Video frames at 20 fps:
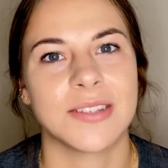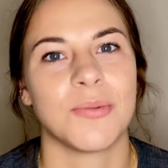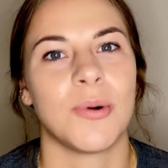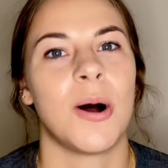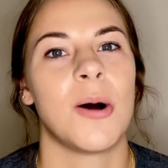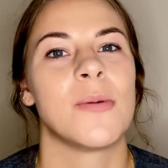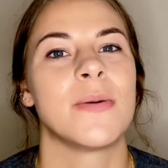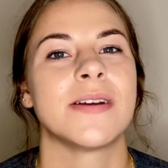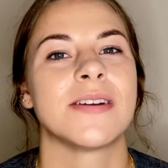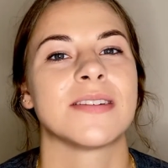
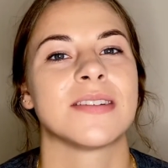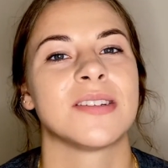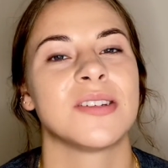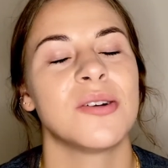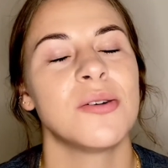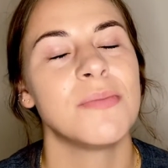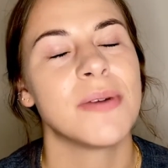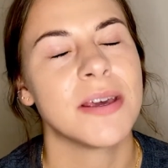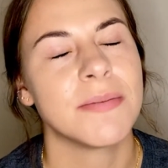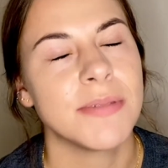while we are still
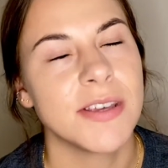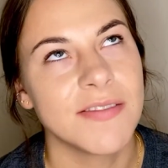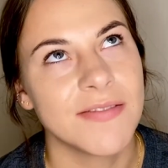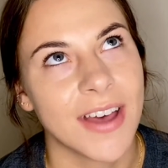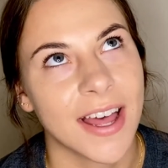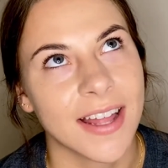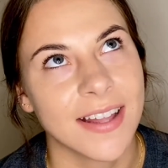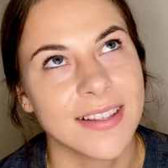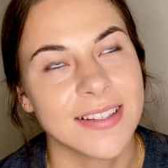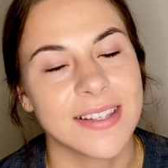baby
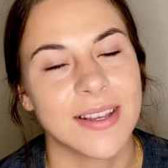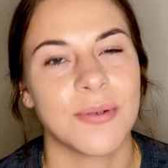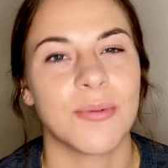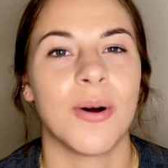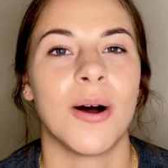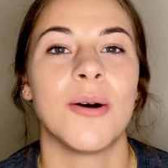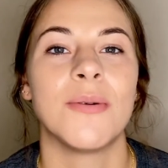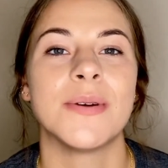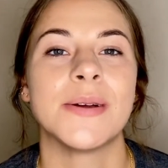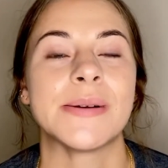vets and
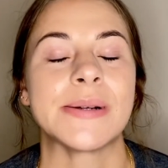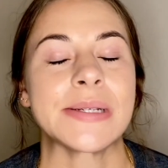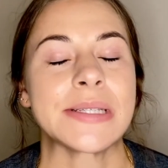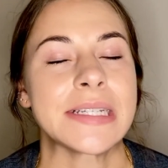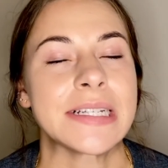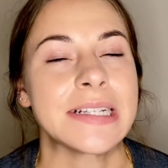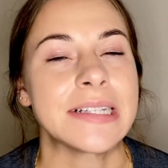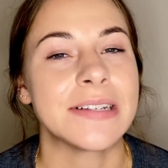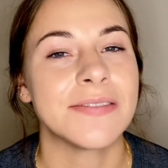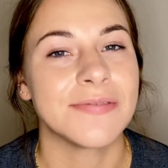while we are
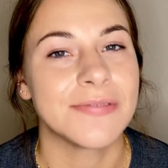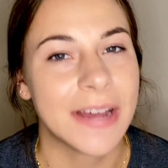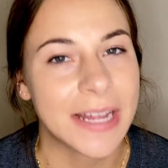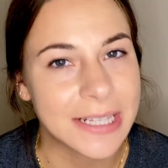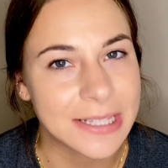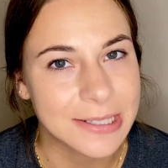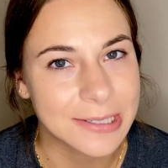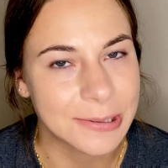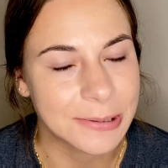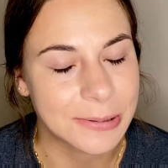still in
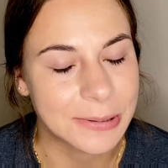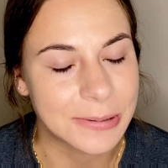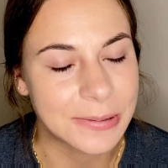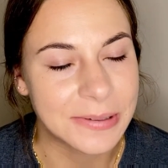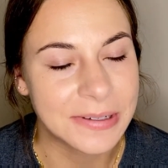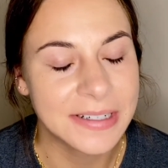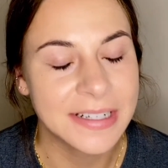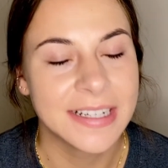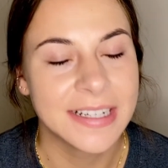vet school,